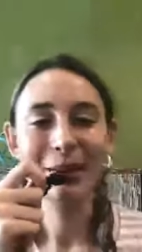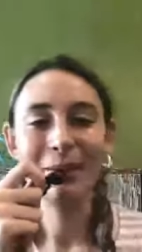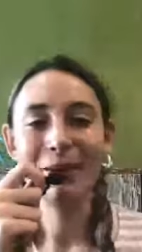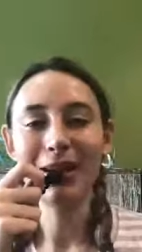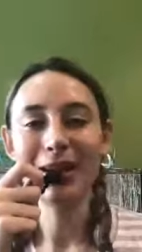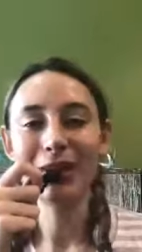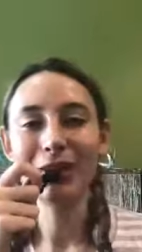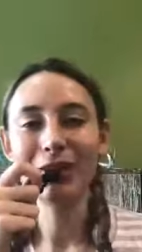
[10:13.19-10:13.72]

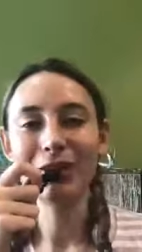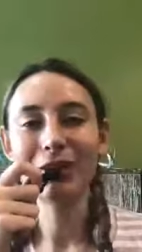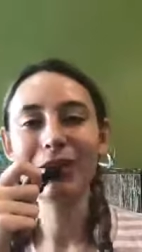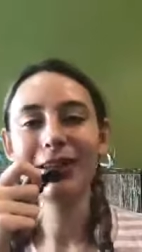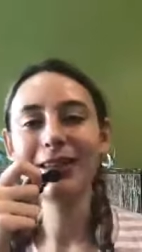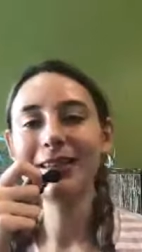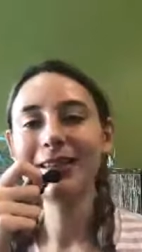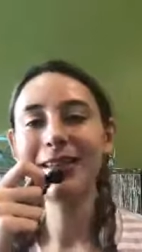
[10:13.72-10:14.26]
But it's just
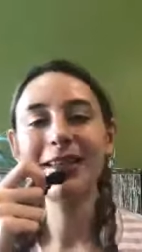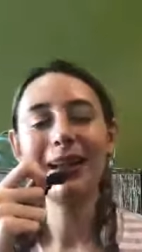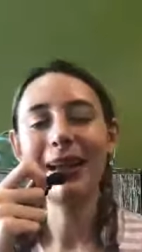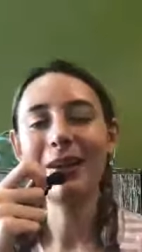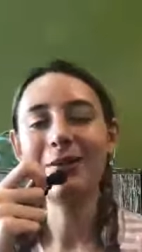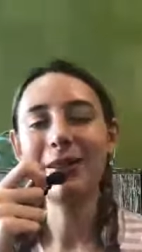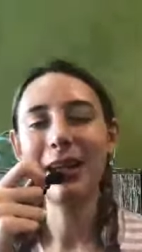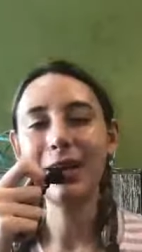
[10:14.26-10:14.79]
crazy
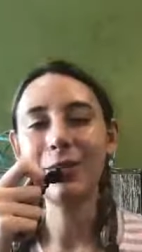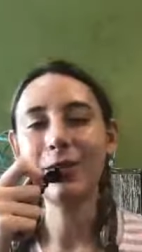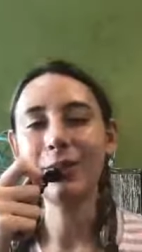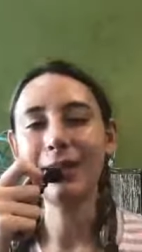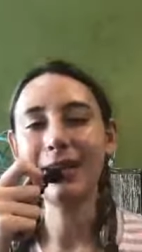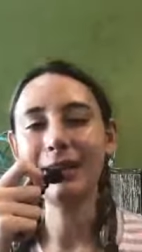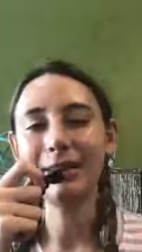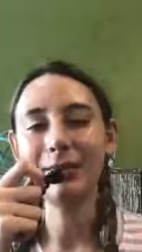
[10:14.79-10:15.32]
how now we're
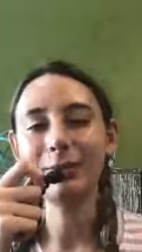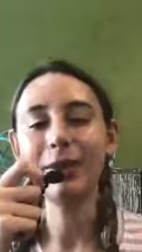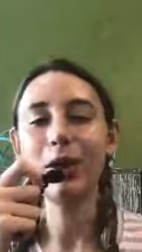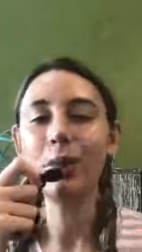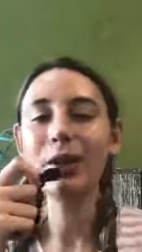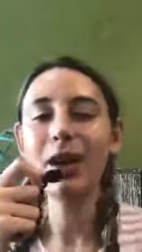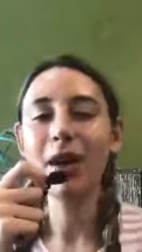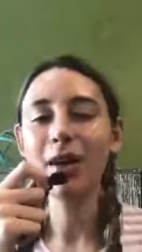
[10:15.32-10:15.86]
based.
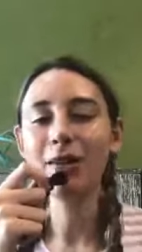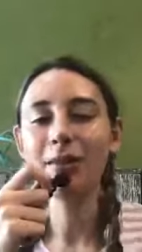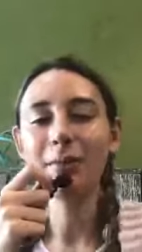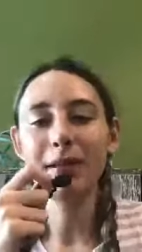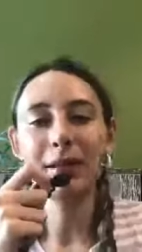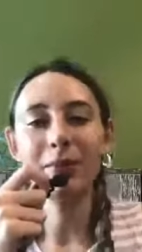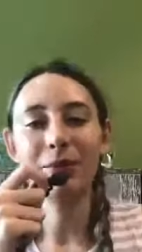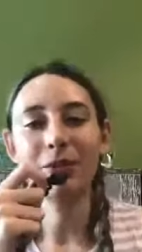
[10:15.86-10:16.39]
Well, we are
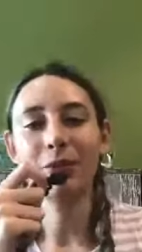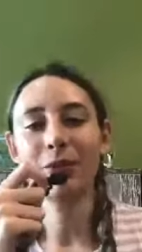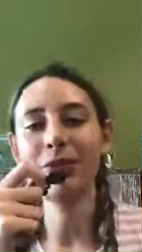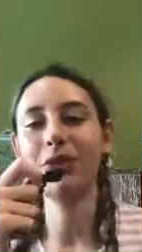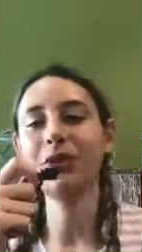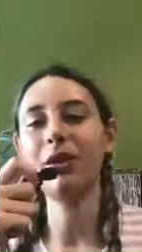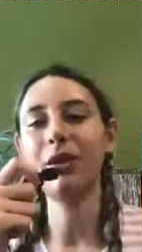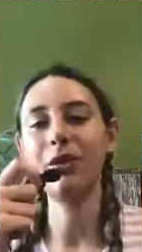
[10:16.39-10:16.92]
September,
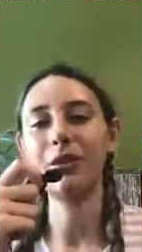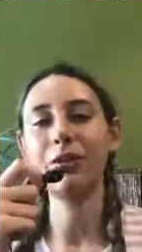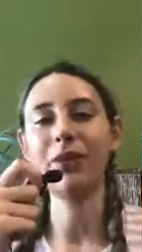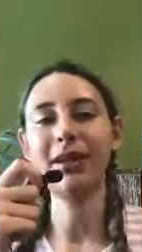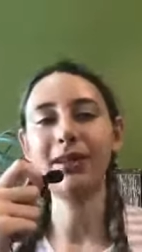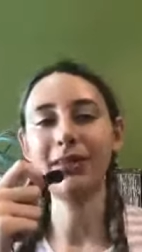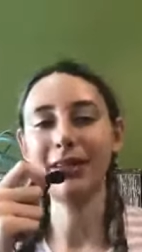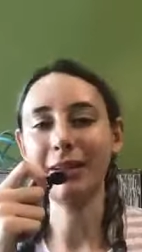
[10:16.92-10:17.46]
which is also
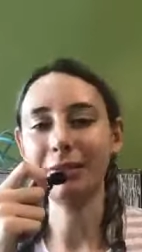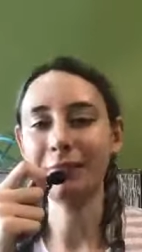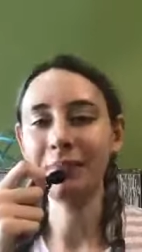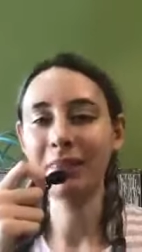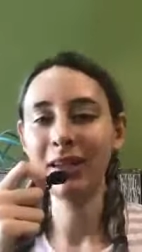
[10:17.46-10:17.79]
crazy.